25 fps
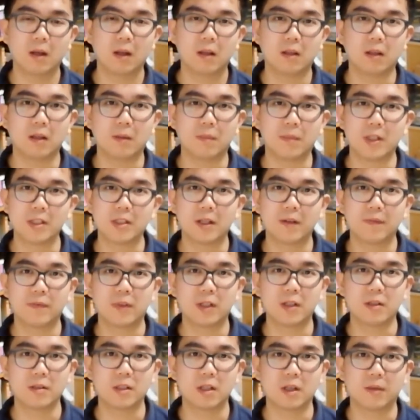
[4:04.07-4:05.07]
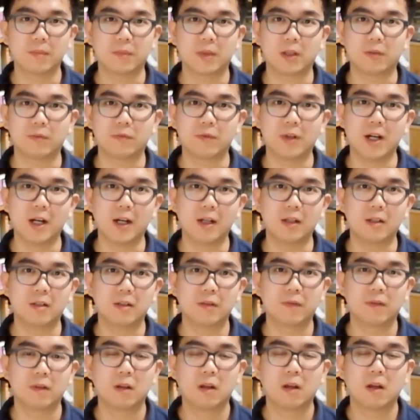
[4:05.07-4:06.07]
They must have done something right,
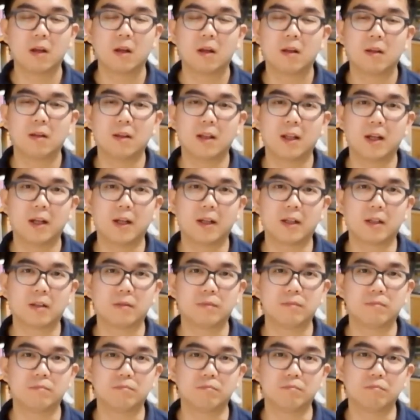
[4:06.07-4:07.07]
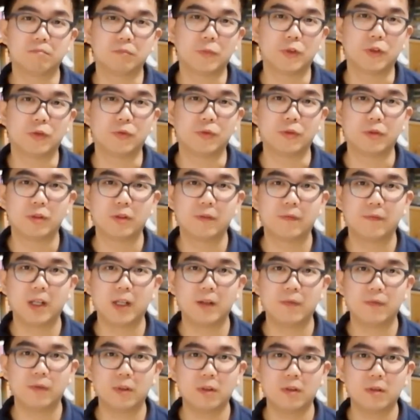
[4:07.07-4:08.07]
like do you a
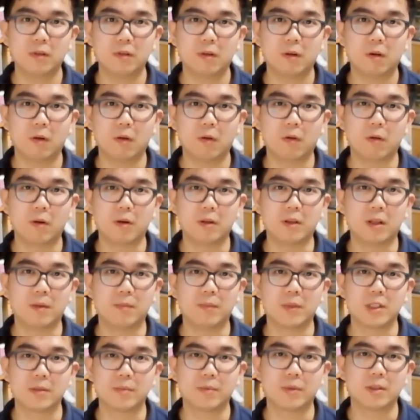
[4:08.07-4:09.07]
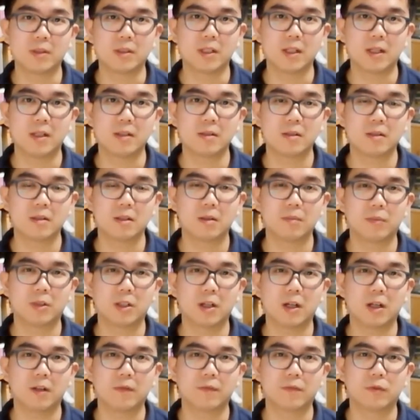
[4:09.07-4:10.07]
favor, or they must possess some
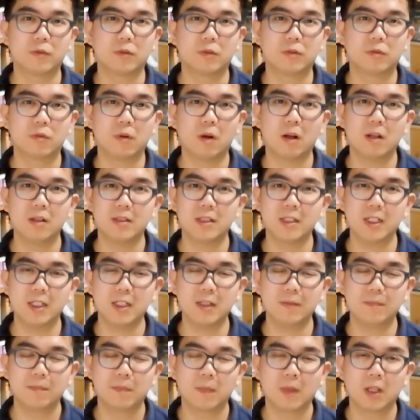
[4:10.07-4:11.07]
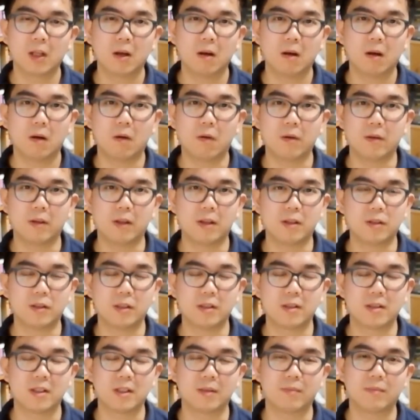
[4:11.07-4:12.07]
kind of good quality, or they're
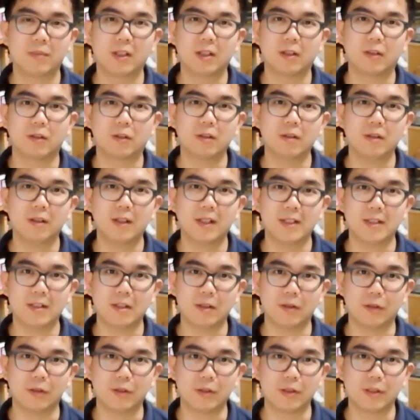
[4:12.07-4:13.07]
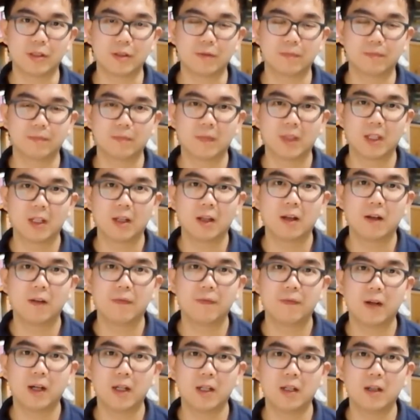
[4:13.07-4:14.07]
just simply good listeners.
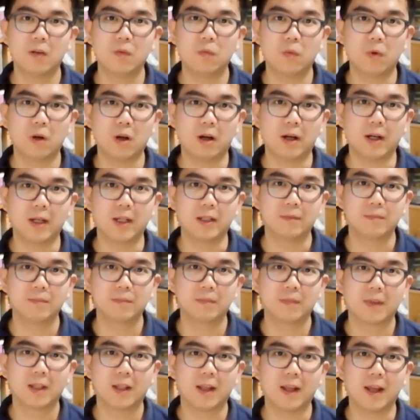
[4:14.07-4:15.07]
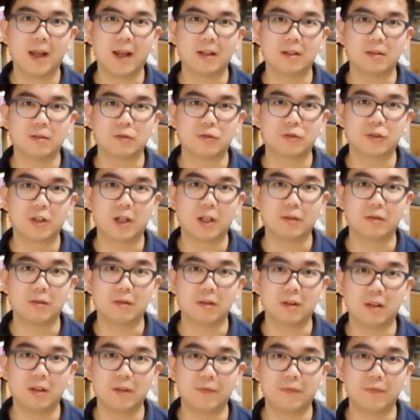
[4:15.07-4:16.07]
Find out why and try to
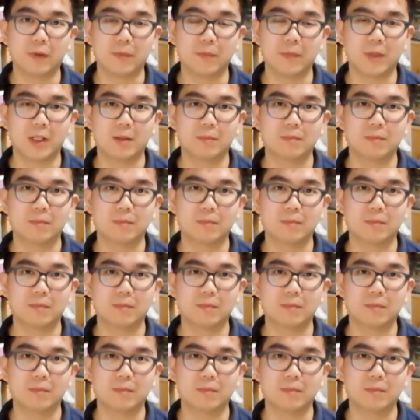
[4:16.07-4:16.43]
learn from them.